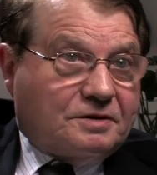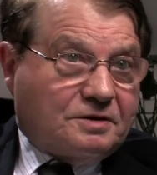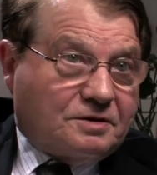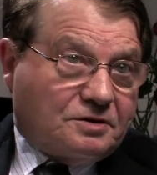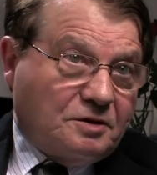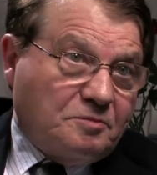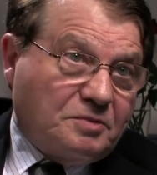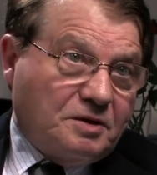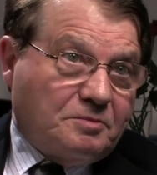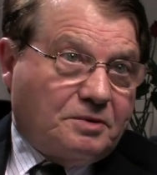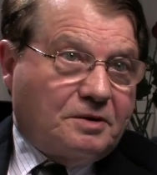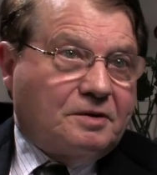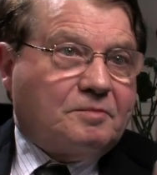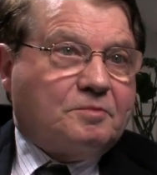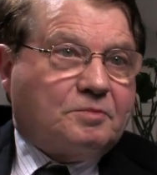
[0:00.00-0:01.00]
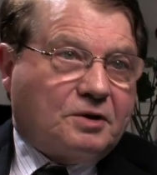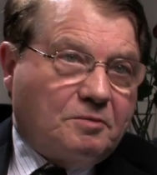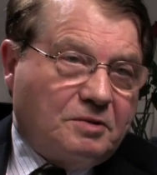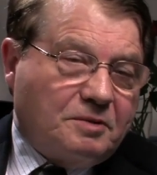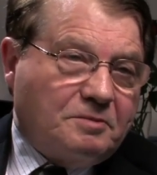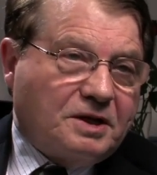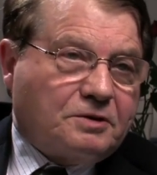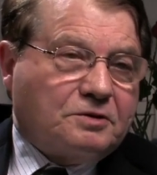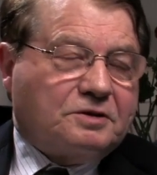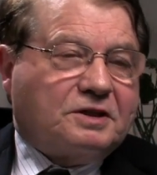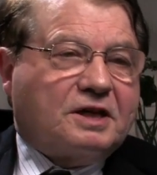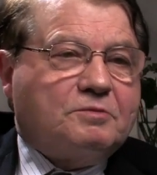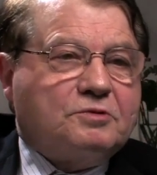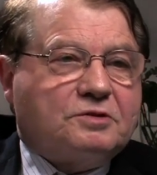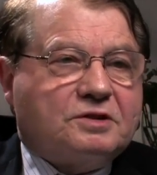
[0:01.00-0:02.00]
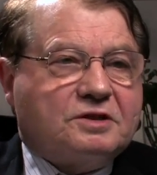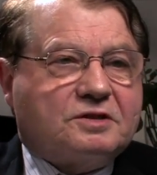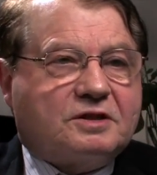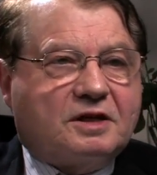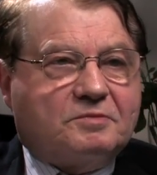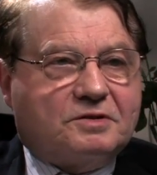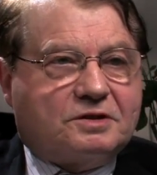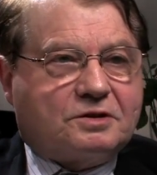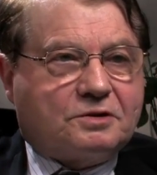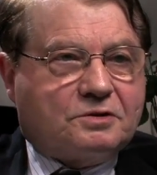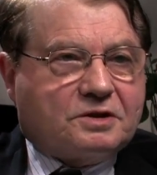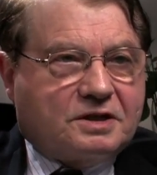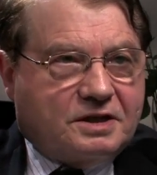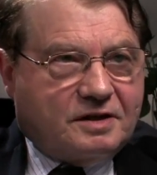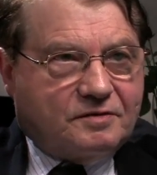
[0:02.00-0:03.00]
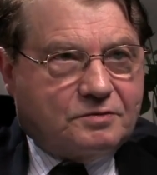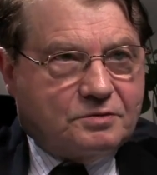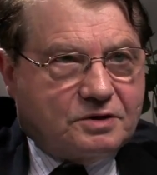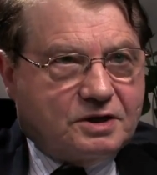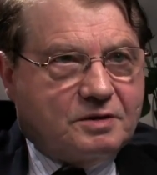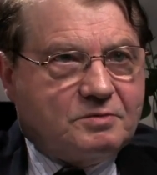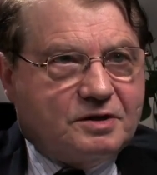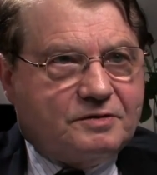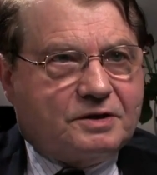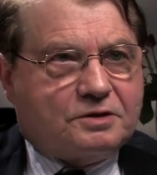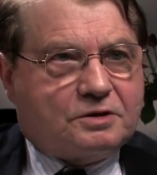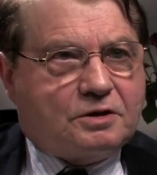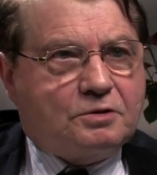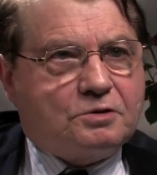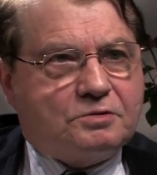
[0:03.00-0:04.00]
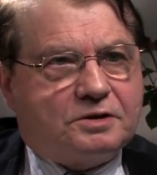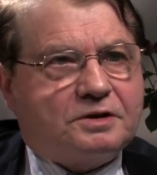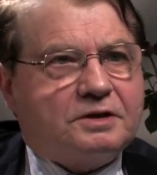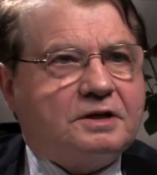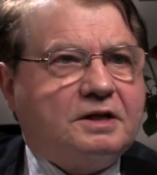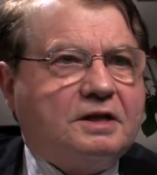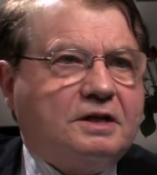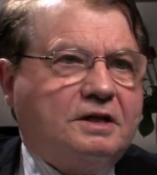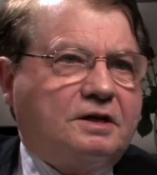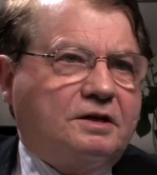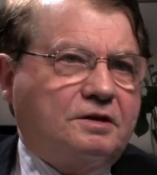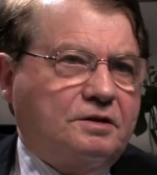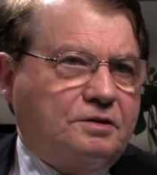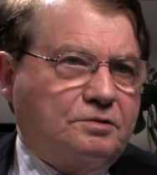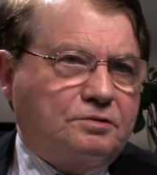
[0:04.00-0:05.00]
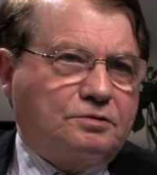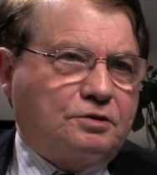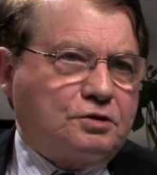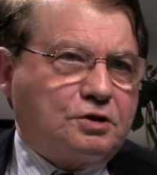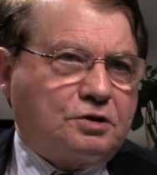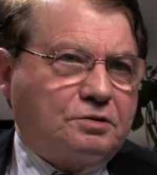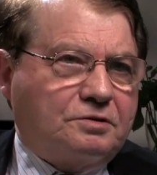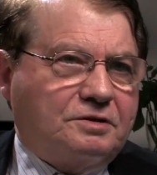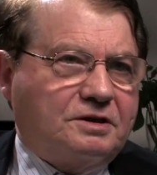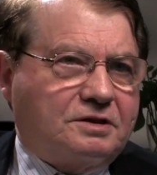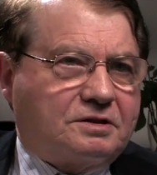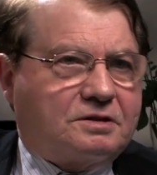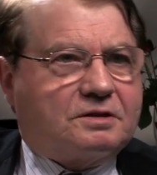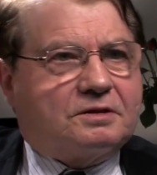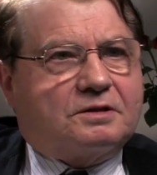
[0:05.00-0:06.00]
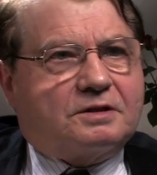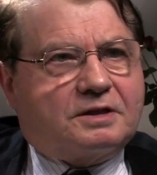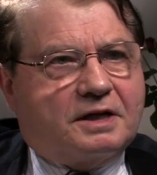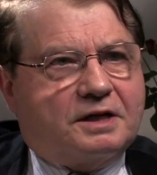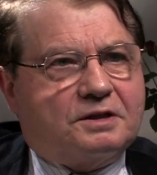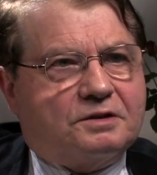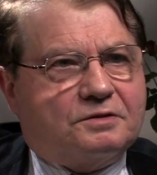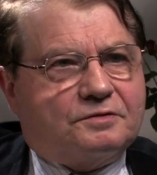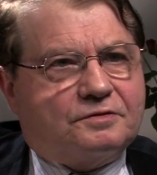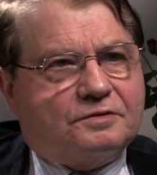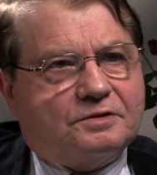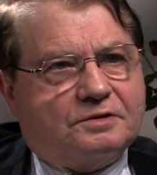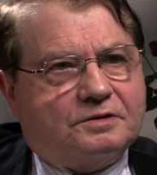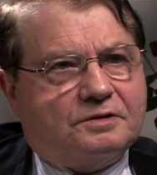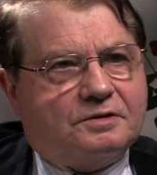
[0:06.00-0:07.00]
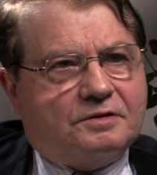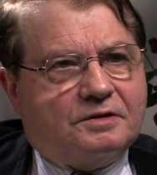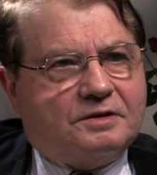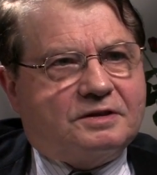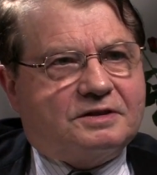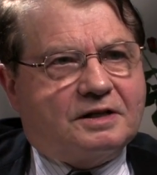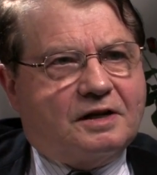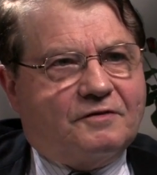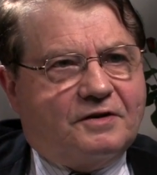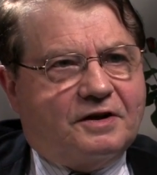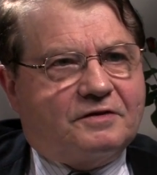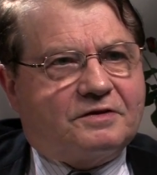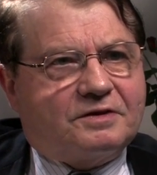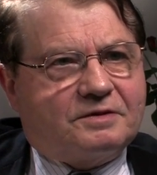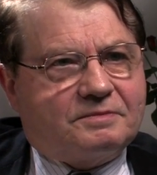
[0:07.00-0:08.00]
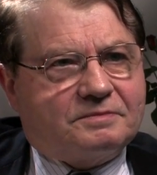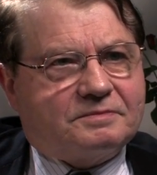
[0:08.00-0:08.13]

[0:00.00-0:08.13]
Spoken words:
Some people, probably because their immune system is strong enough to keep the virus lower, do not show this kind of cell death.